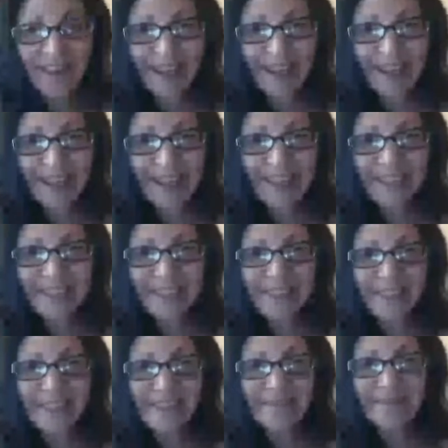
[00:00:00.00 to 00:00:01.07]

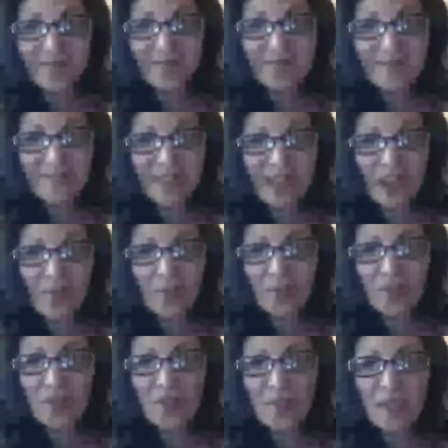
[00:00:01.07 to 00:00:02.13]
nice! Wow,
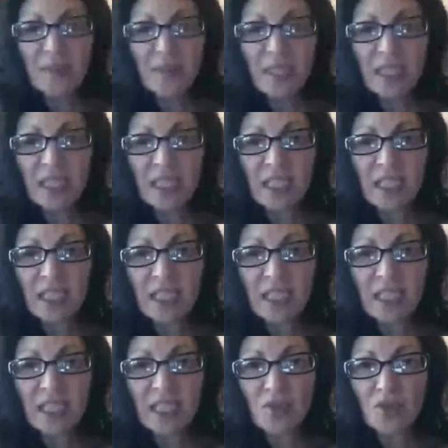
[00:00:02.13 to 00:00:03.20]
Bruce, you must be
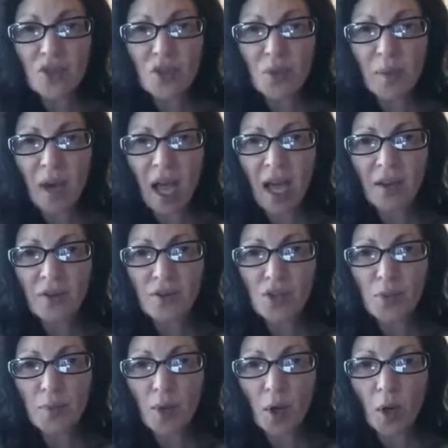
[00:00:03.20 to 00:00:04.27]
either super hot or
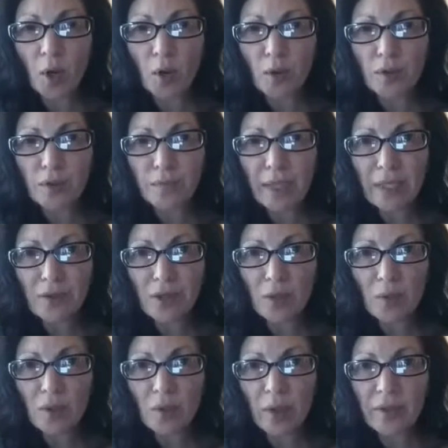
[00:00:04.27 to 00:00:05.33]
super cold. I don't
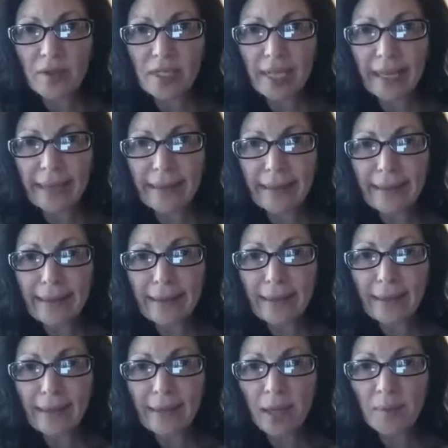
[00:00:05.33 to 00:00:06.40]
know what the weather's like
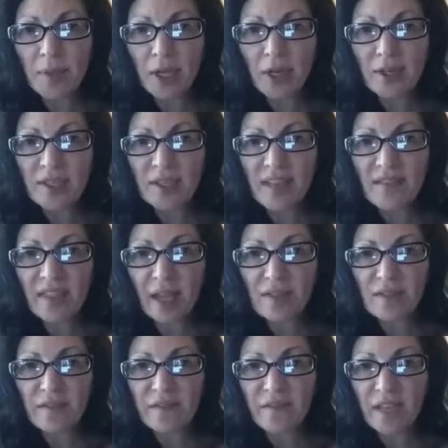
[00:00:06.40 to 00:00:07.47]
up there,
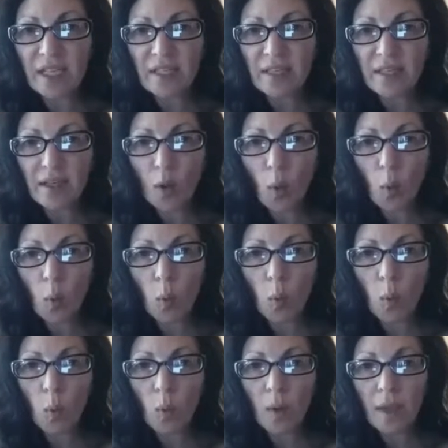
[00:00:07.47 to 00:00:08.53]
7,000 feet.
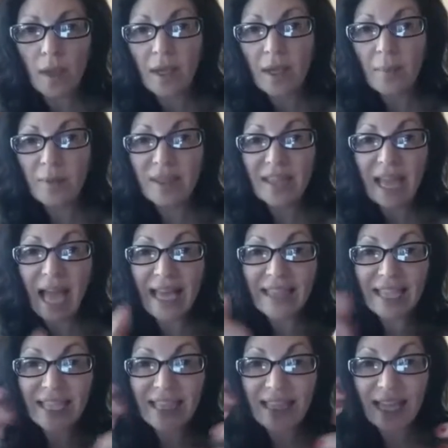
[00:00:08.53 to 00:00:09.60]
But I
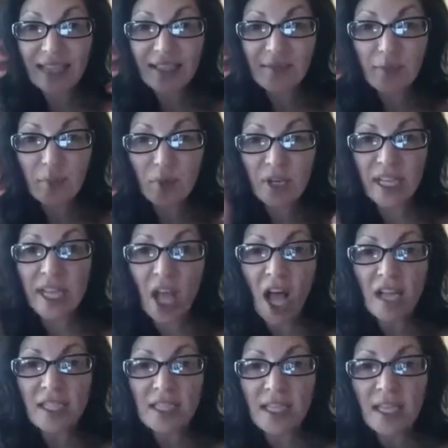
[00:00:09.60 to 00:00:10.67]
think that's pretty
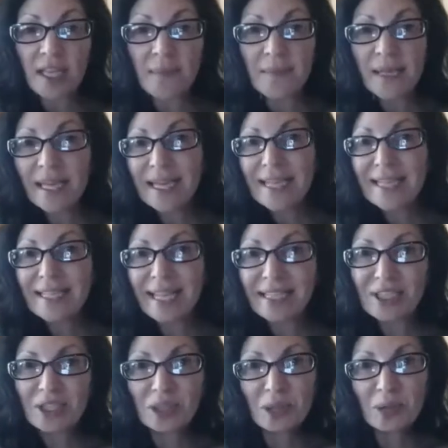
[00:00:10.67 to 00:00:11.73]
awesome
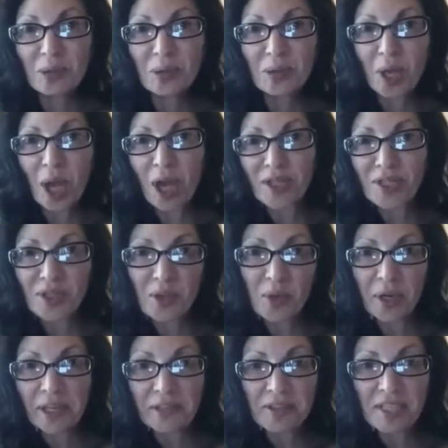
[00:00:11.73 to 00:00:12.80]
that you are still
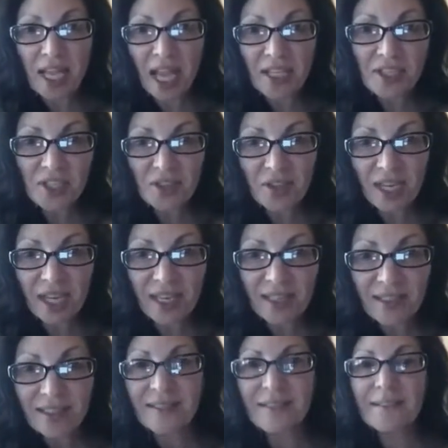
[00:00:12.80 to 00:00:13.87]
wearing your
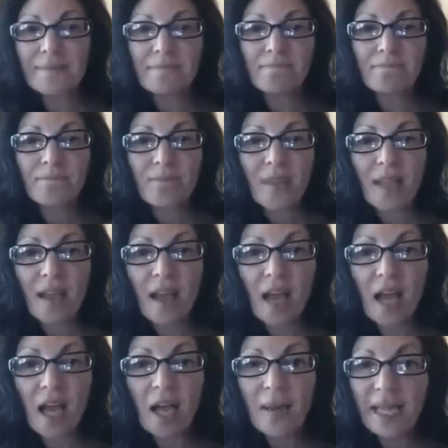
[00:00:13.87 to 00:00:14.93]
sunscreen.
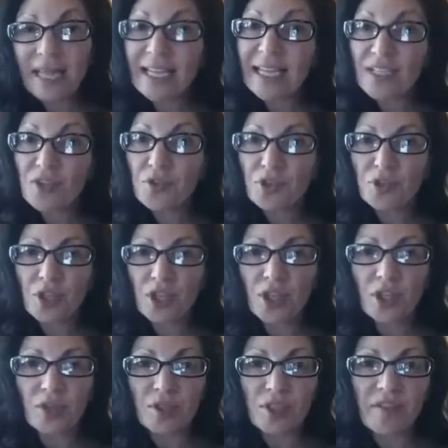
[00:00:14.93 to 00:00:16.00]
Yeah, it's
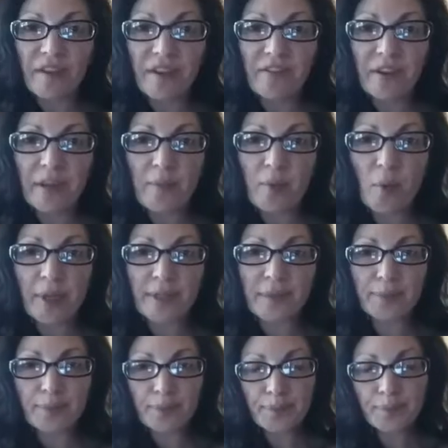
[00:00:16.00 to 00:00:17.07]
huge. It's very, very important.